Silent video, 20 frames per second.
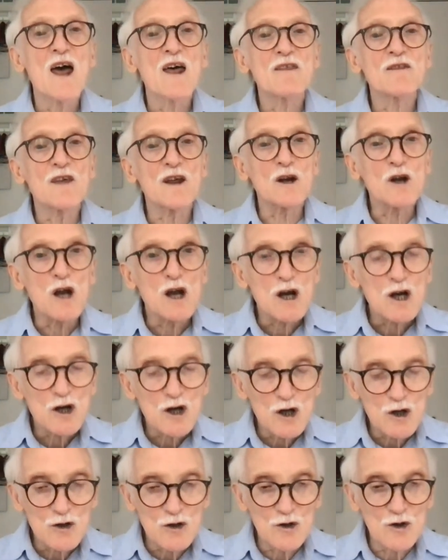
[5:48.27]
than
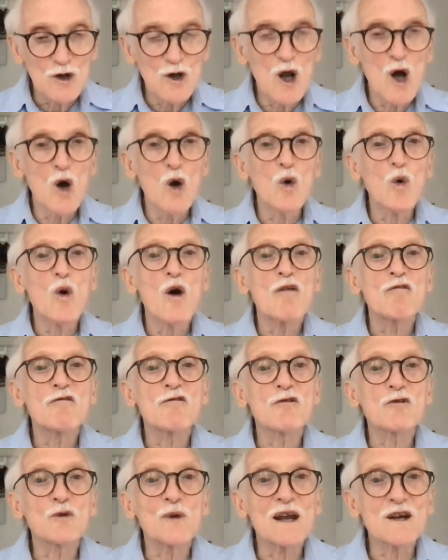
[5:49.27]
low
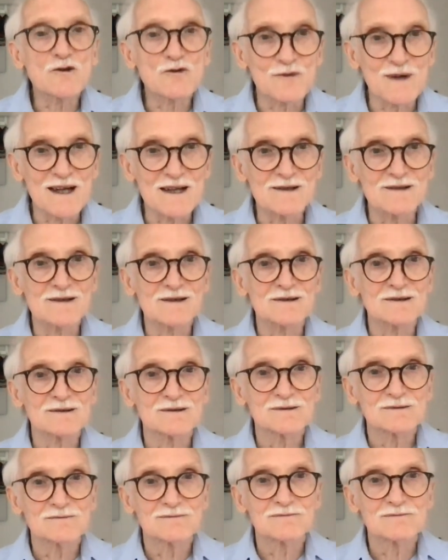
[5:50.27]
freight rates.
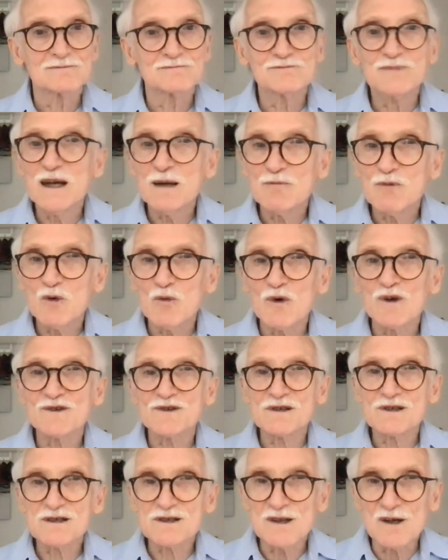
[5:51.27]
People want
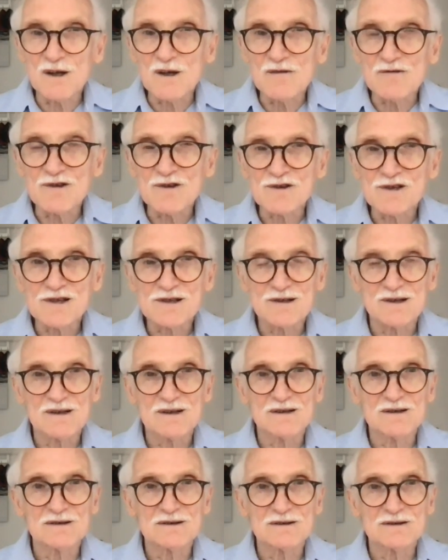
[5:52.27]
service.
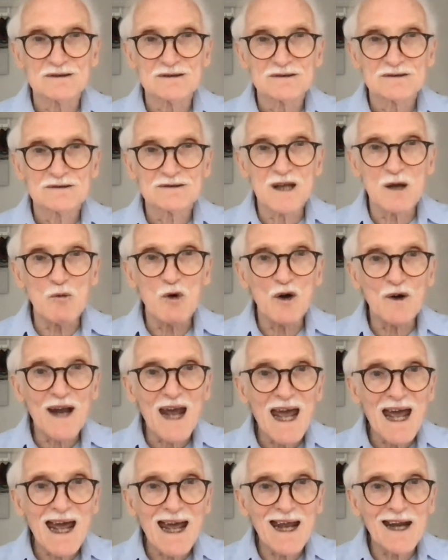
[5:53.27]
They want
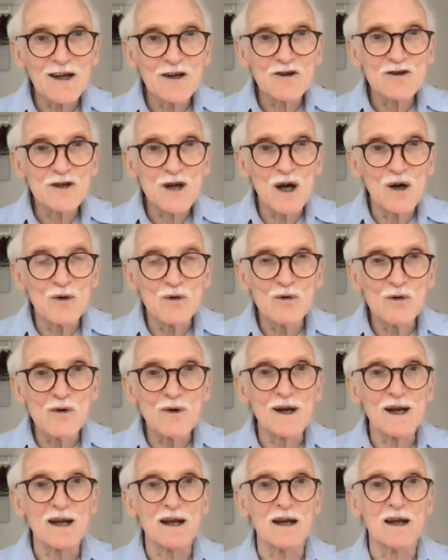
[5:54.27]
hand
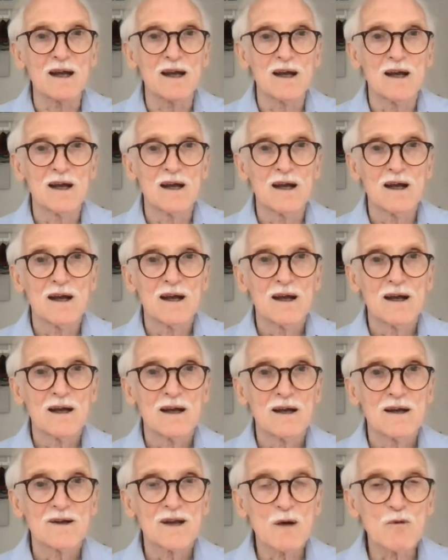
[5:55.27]
holding.
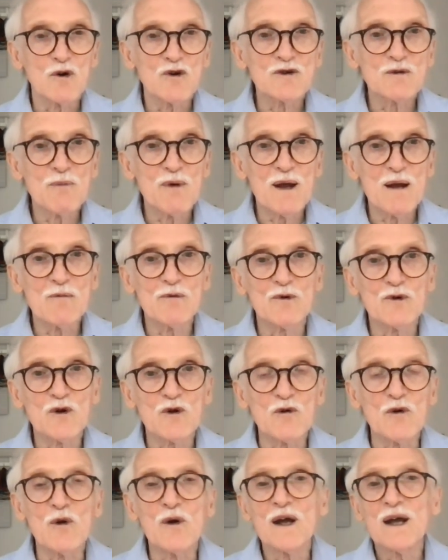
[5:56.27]
They want to be able
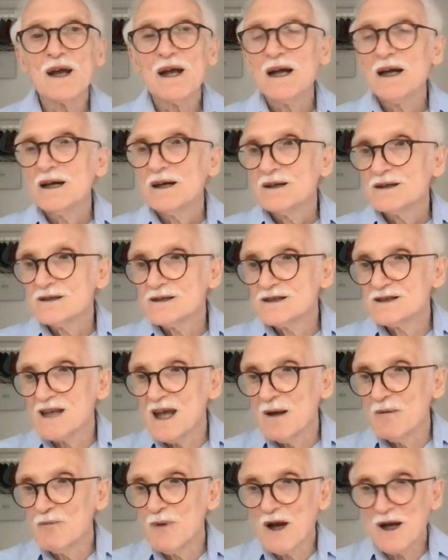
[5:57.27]
to
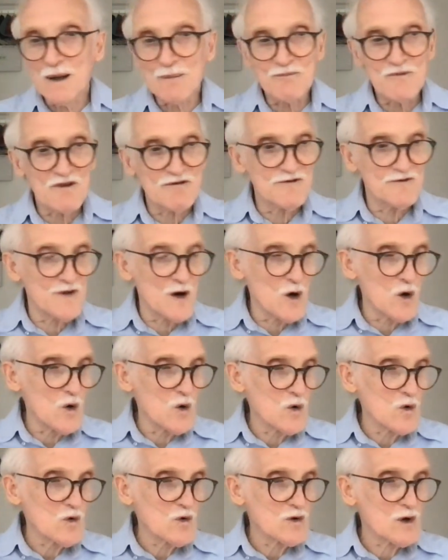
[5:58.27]
pick up the
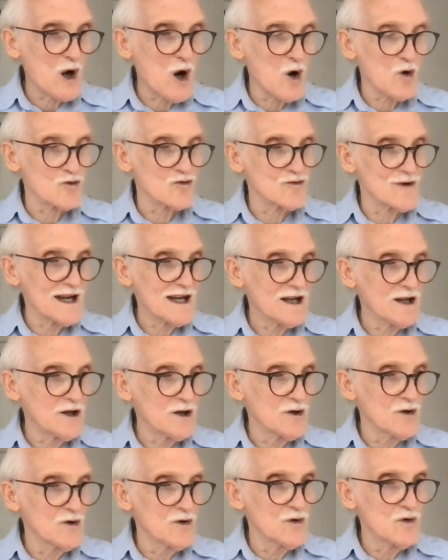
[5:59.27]
phone or ring
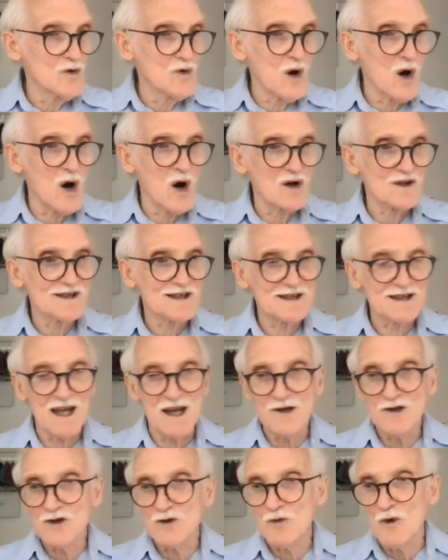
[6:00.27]
you or
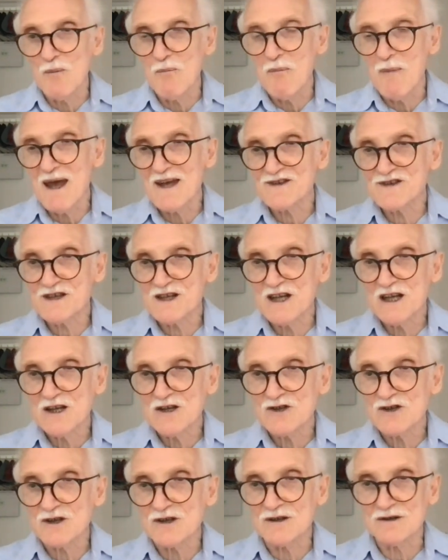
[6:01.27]
send you a
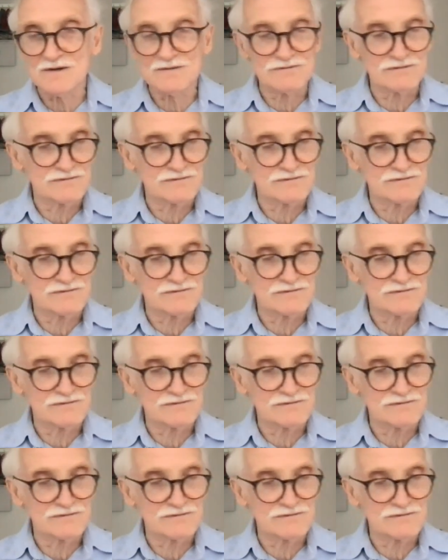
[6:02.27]
message or